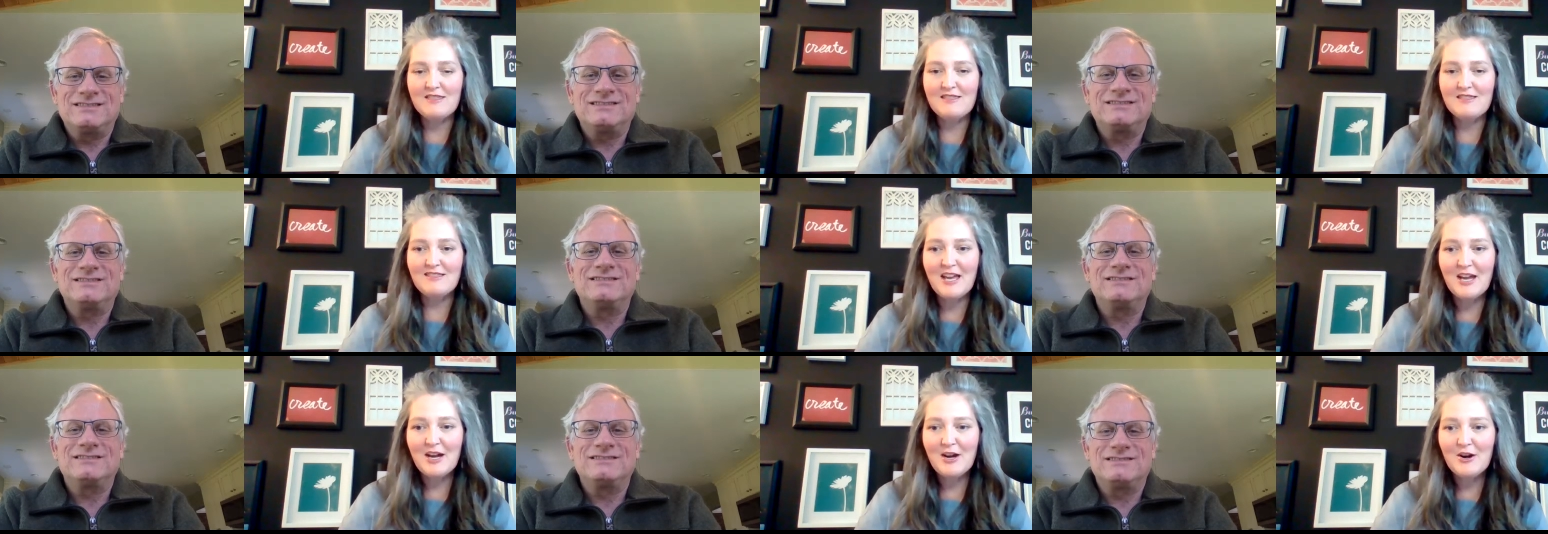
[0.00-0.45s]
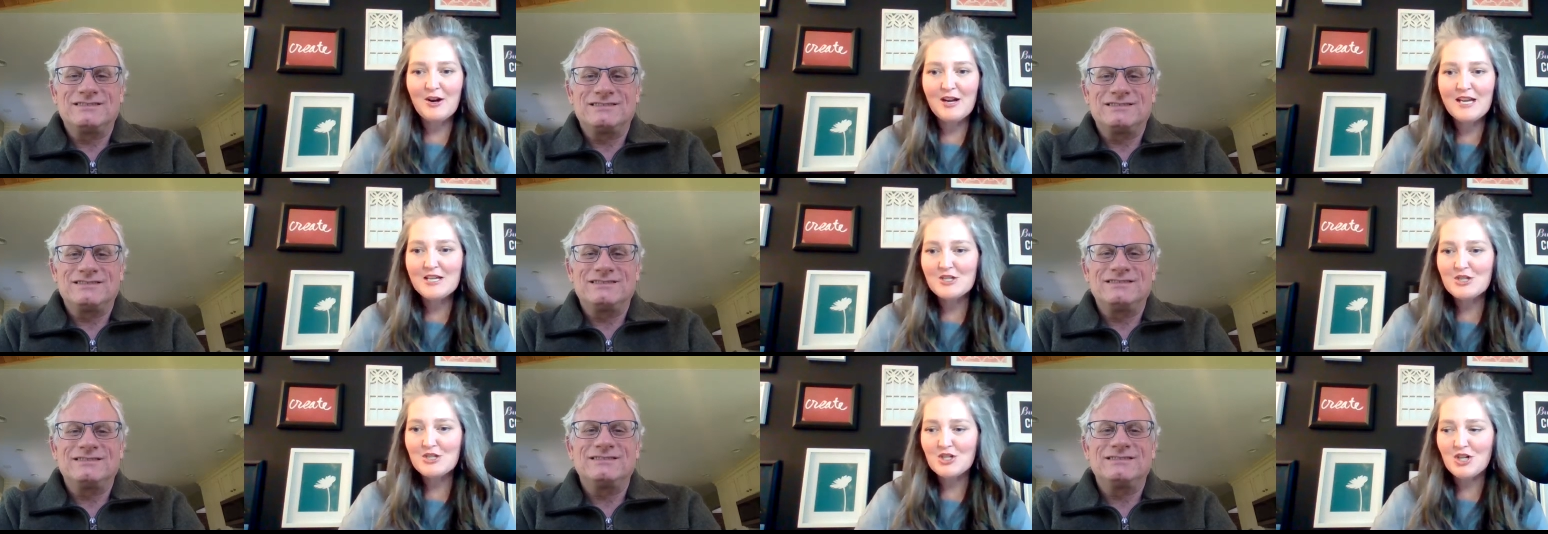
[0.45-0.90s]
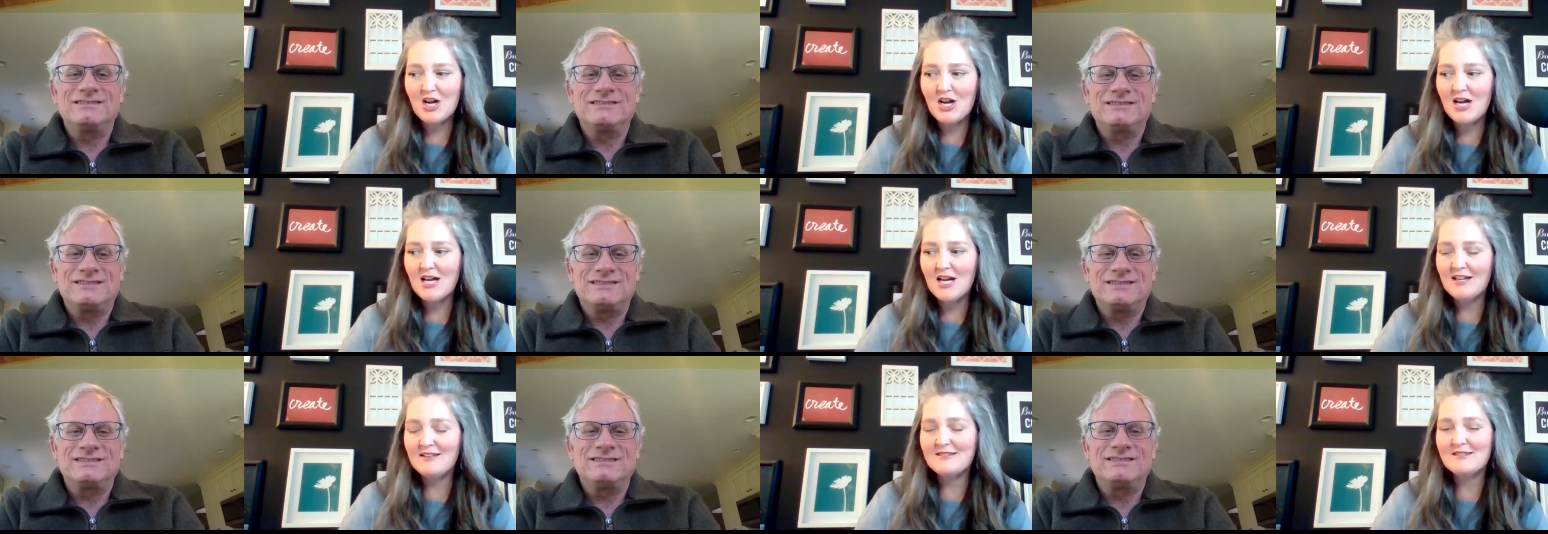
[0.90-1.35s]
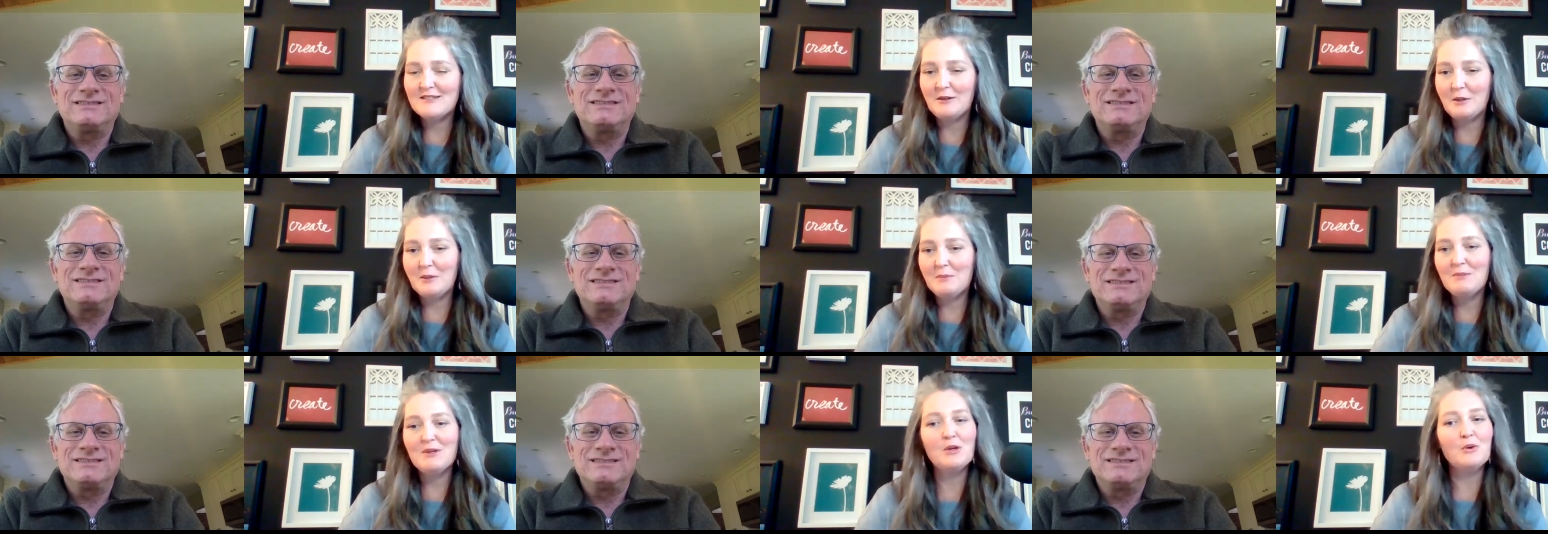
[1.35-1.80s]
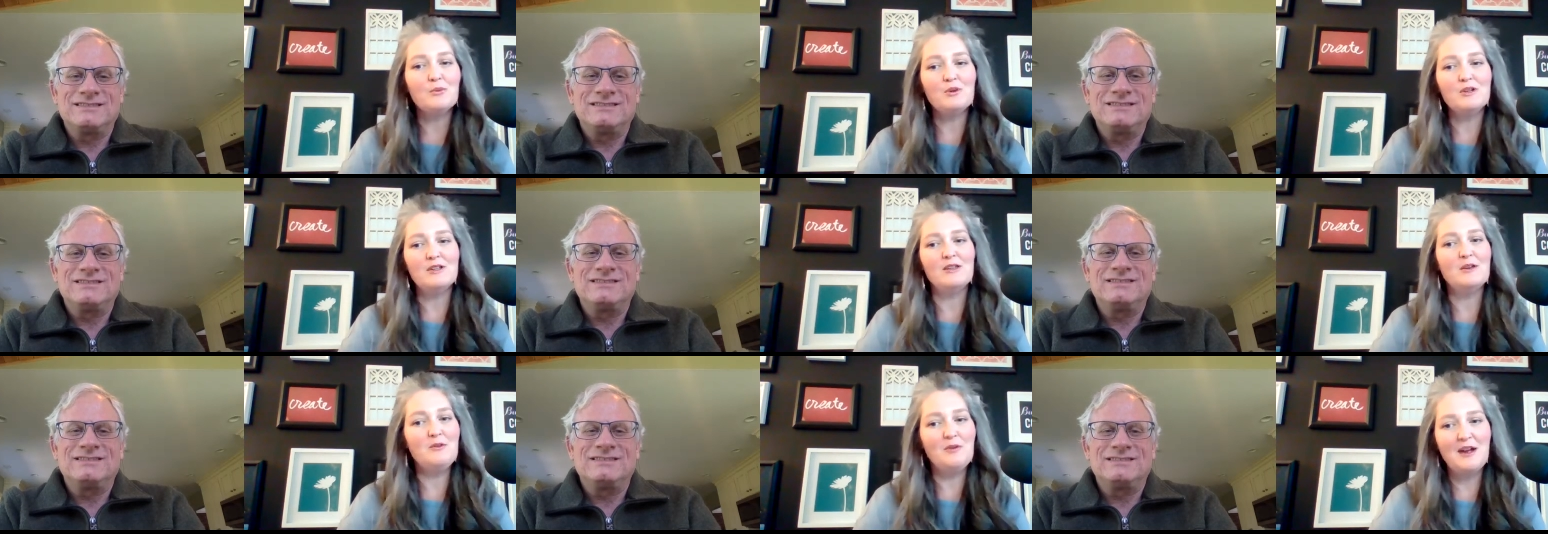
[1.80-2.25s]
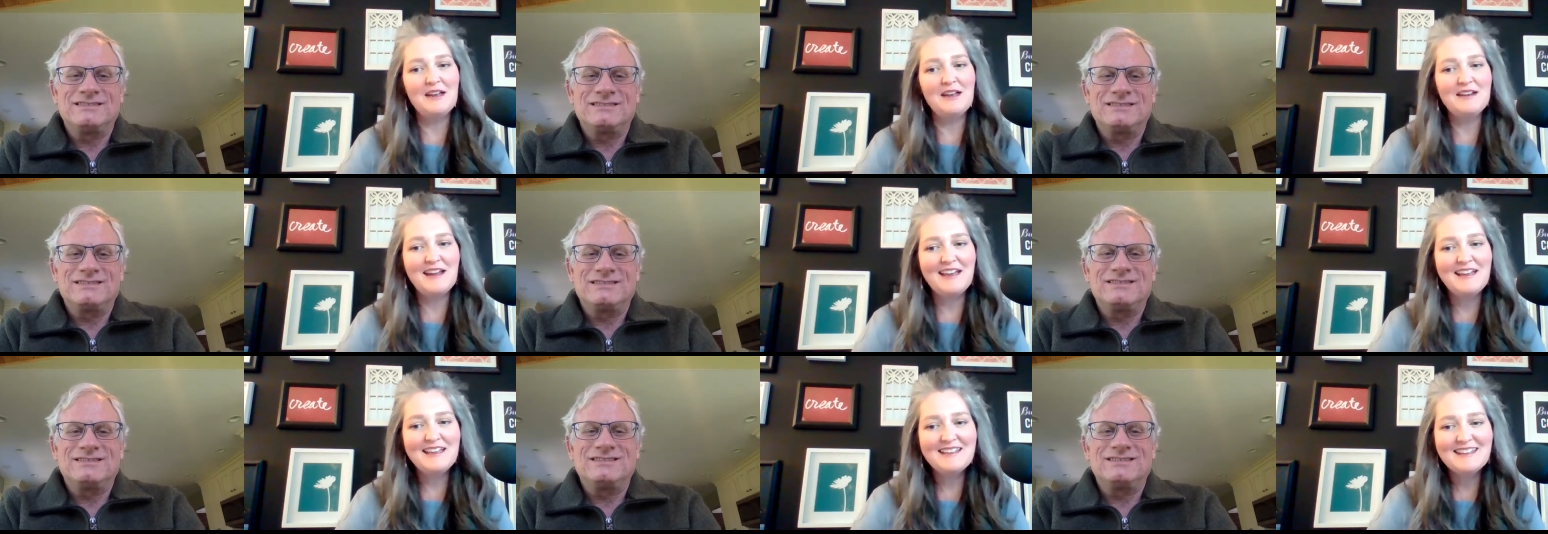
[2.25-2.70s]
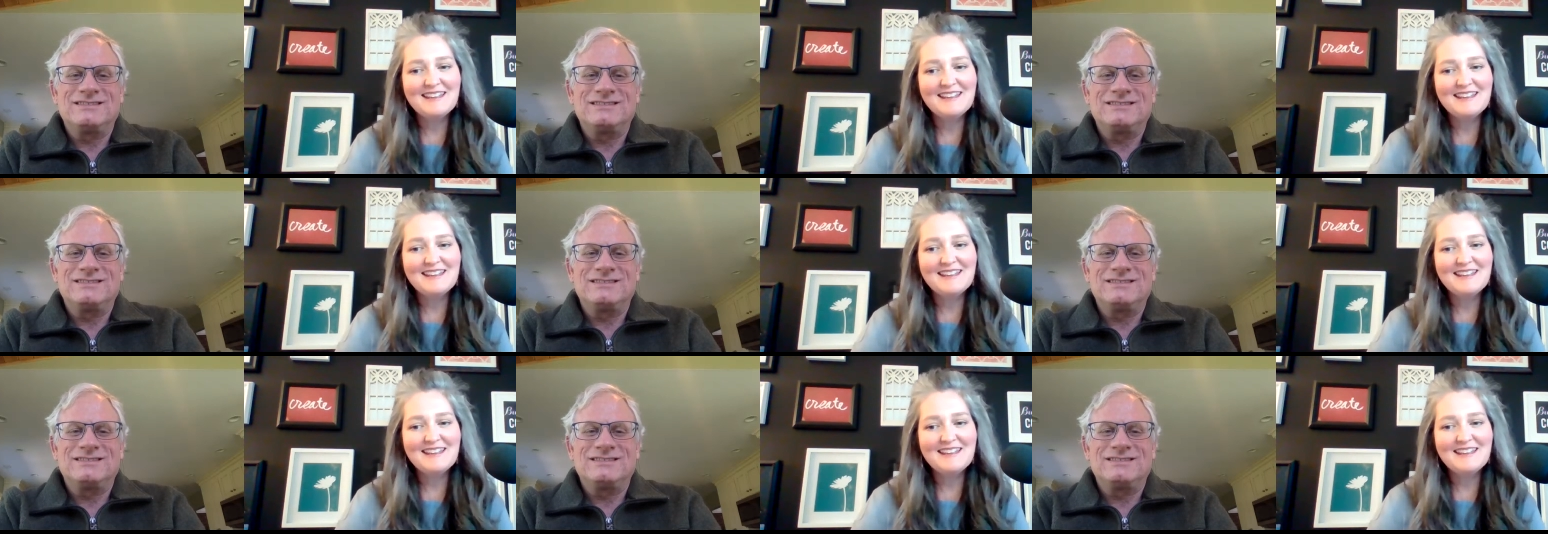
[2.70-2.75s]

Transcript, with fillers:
Speaker 1: Larry and Sean. It's going to be a really great night.